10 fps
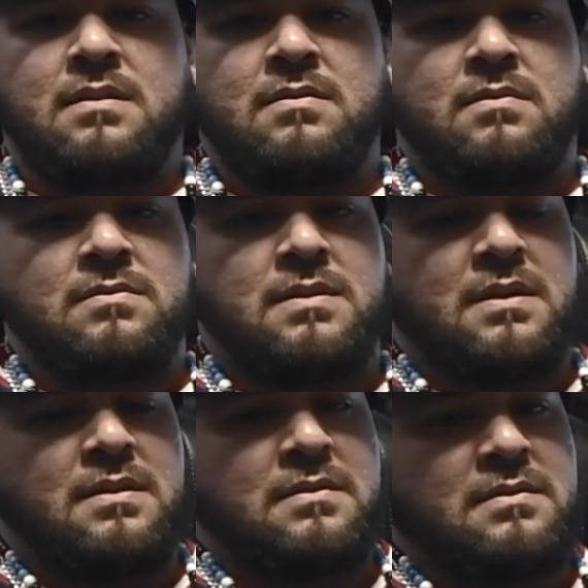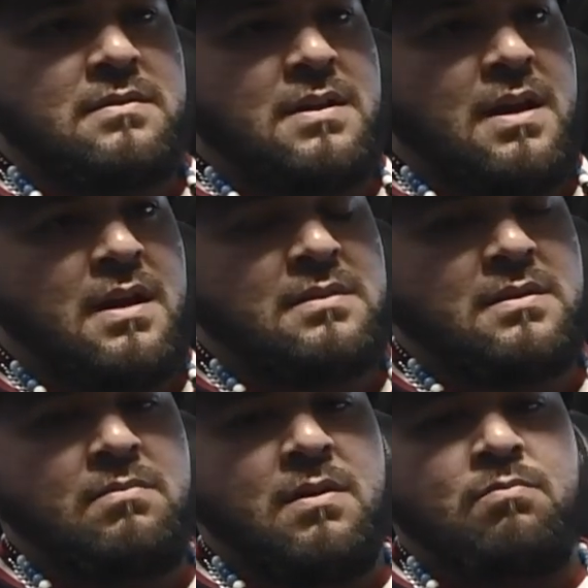You know what I'm saying? Shout out
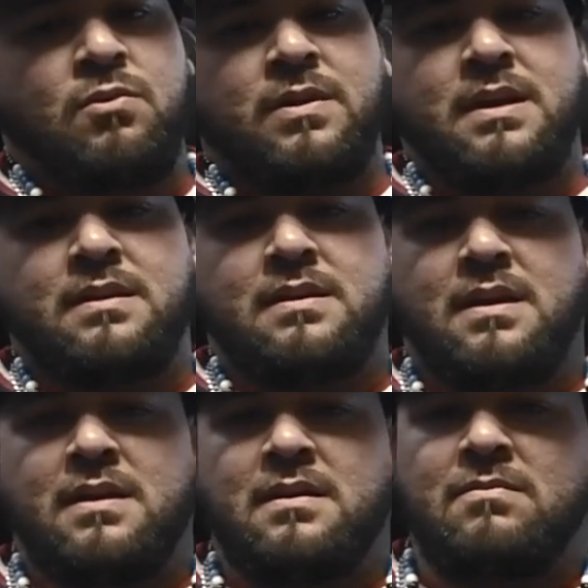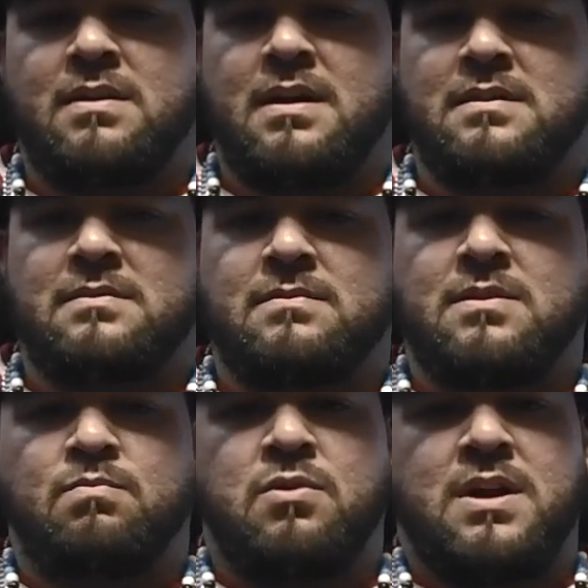to my boy Ita. We got some
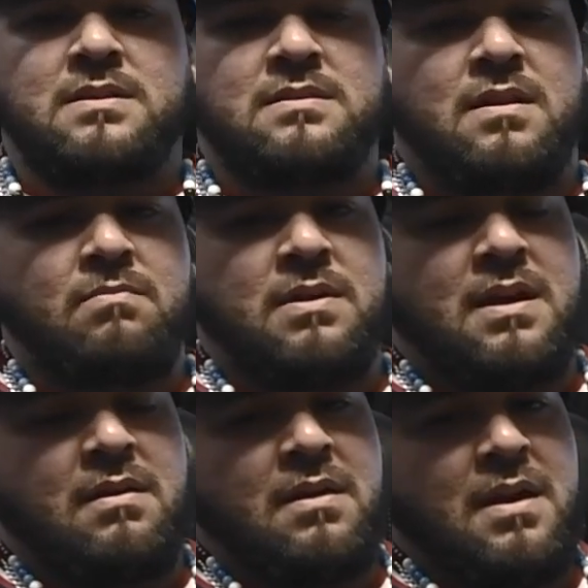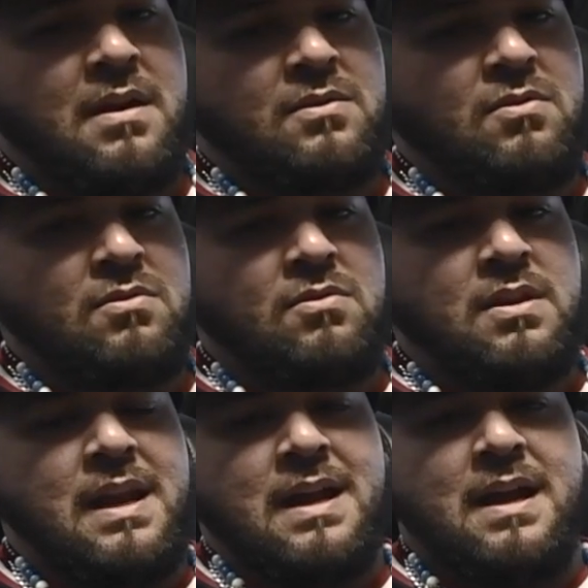good projects coming out. Tono
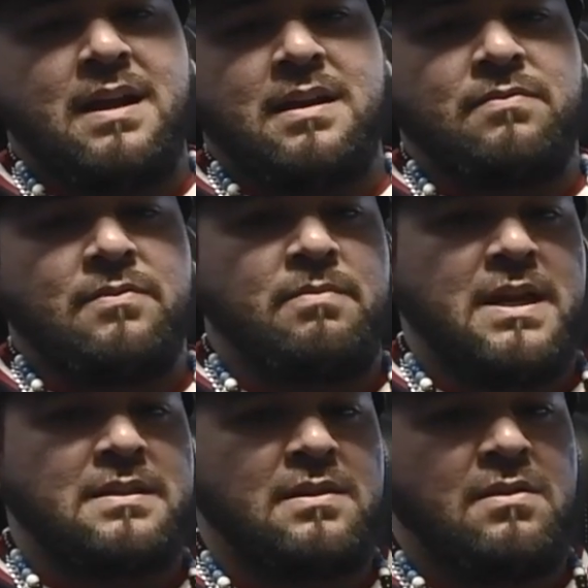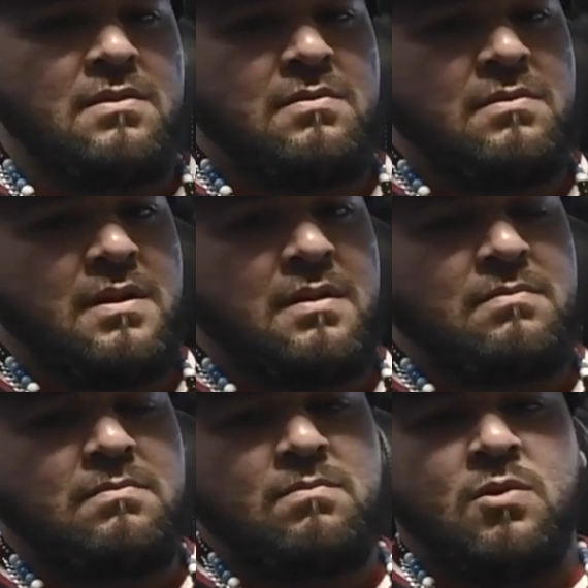de la Calle from Mexico.
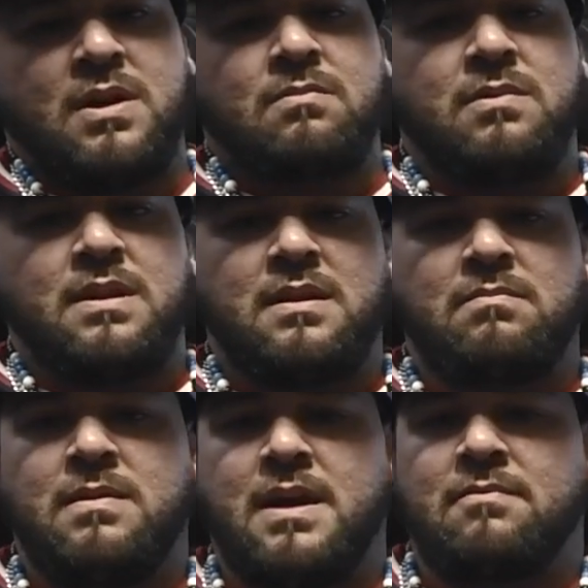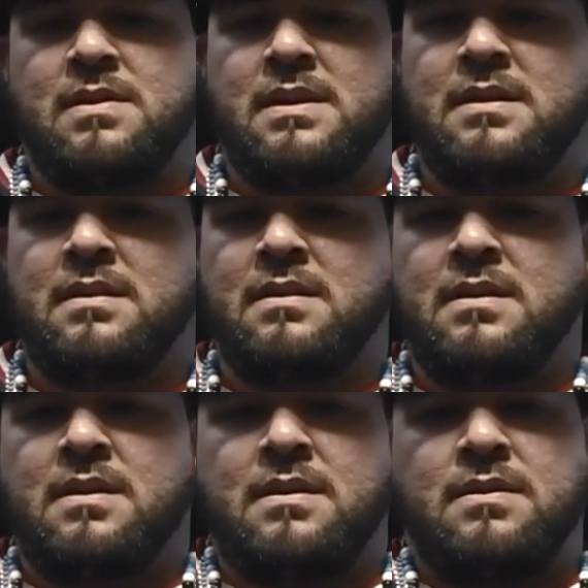I'm working with him heavily.
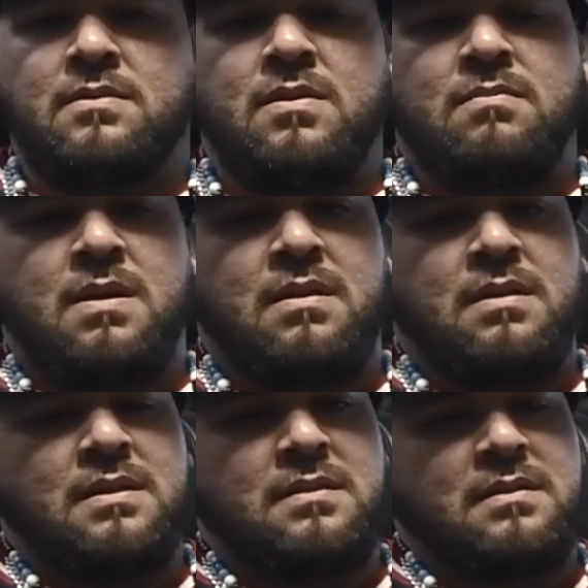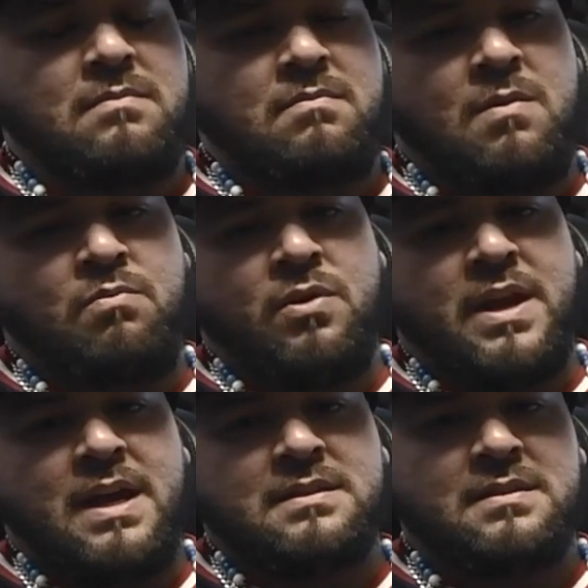My
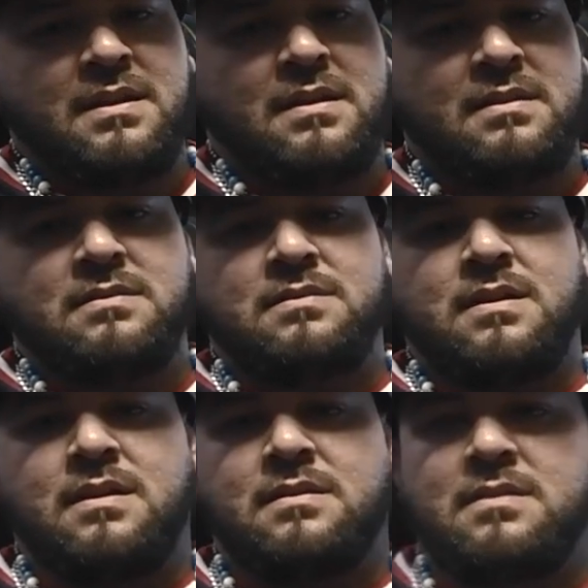boy Aztec. Shout out